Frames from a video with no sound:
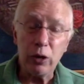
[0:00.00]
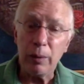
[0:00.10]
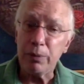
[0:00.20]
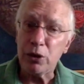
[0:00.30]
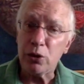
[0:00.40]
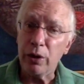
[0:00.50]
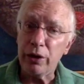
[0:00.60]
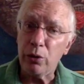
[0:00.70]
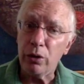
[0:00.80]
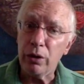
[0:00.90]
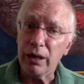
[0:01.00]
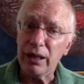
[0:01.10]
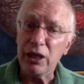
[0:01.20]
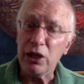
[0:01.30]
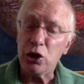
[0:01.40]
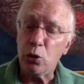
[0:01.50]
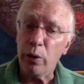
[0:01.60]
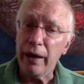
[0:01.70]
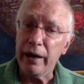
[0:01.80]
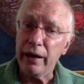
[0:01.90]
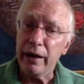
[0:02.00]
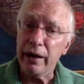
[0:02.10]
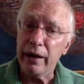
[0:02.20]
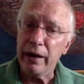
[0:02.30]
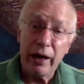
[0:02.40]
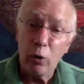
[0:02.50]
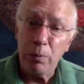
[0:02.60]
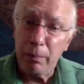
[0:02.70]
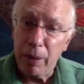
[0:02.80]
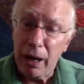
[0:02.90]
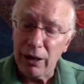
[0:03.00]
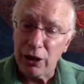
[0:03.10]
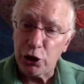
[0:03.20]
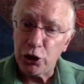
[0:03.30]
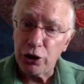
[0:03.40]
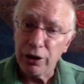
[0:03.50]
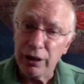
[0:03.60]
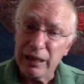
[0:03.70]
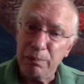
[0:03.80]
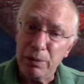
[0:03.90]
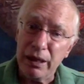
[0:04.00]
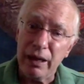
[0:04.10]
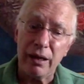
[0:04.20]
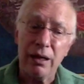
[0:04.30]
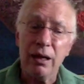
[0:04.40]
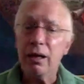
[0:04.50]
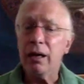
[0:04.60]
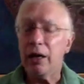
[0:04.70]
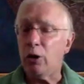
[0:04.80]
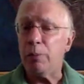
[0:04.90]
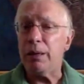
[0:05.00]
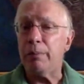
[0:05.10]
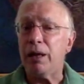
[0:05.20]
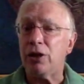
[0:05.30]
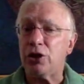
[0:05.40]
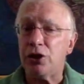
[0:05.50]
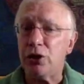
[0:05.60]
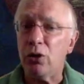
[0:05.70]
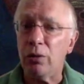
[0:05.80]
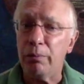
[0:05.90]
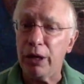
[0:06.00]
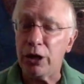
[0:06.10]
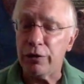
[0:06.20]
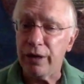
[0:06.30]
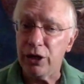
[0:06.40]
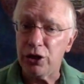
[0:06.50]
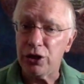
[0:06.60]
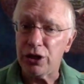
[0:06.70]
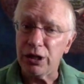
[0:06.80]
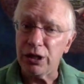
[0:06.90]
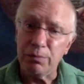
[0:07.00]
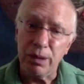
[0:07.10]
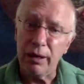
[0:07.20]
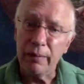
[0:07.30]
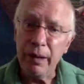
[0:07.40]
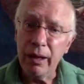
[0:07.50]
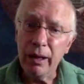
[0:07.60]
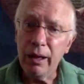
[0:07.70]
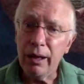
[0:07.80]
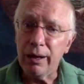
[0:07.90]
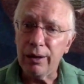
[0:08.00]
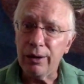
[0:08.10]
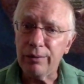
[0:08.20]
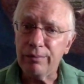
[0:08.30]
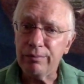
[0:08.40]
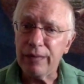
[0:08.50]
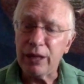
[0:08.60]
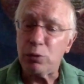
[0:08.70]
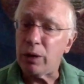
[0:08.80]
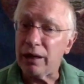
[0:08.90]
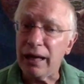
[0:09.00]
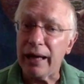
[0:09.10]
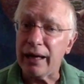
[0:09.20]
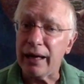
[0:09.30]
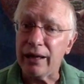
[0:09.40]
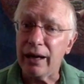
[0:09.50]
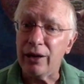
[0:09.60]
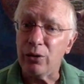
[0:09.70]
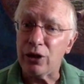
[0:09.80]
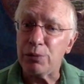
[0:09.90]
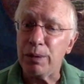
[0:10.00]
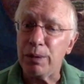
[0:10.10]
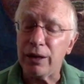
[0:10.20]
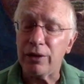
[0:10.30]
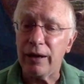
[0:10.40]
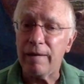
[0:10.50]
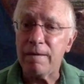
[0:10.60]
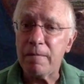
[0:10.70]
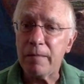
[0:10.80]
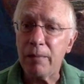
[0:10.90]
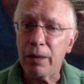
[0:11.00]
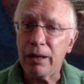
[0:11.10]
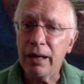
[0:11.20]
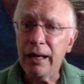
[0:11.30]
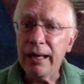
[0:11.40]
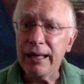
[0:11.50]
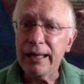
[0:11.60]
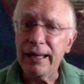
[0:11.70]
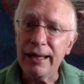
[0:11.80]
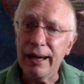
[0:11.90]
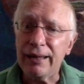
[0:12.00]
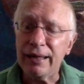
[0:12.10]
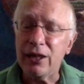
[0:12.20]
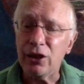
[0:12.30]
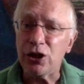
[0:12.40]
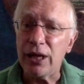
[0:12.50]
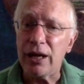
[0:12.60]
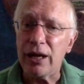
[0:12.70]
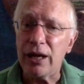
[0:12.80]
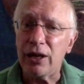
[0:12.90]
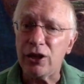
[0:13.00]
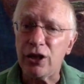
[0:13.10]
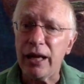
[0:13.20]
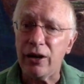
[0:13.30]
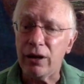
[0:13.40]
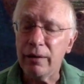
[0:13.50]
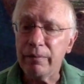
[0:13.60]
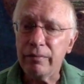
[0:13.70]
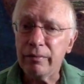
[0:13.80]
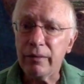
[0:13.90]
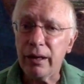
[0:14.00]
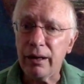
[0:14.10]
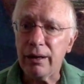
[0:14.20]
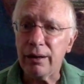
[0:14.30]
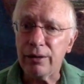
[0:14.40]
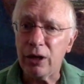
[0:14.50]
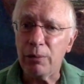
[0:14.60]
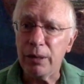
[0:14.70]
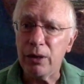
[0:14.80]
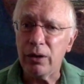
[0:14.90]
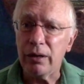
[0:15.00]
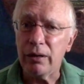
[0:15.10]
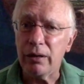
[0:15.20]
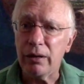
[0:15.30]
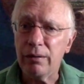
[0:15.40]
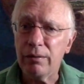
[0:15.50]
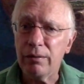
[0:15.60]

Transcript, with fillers: Trump is going to at least rein in, and I hope abolish, the EPA. I hope he abolishes a whole bunch of agencies, but that's what I'd like. I don't expect that. But I think he'll set a tenor that'll be good.